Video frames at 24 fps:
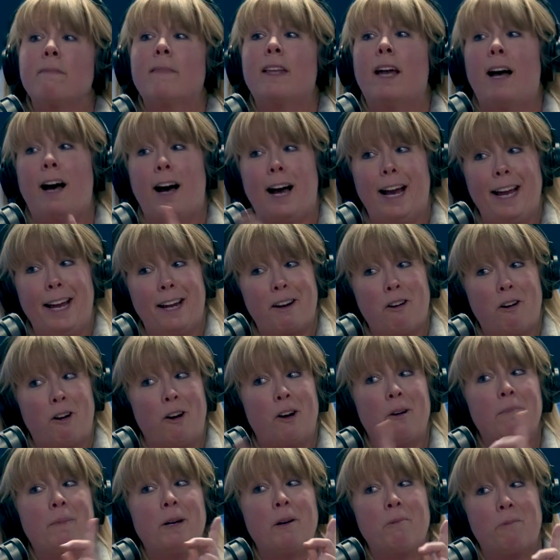I had all
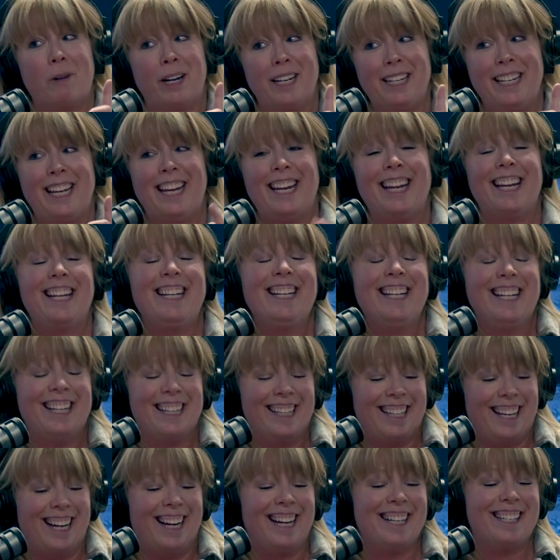but one kid
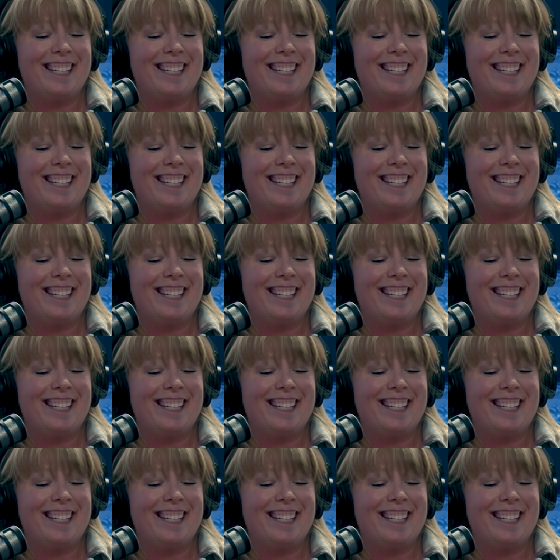that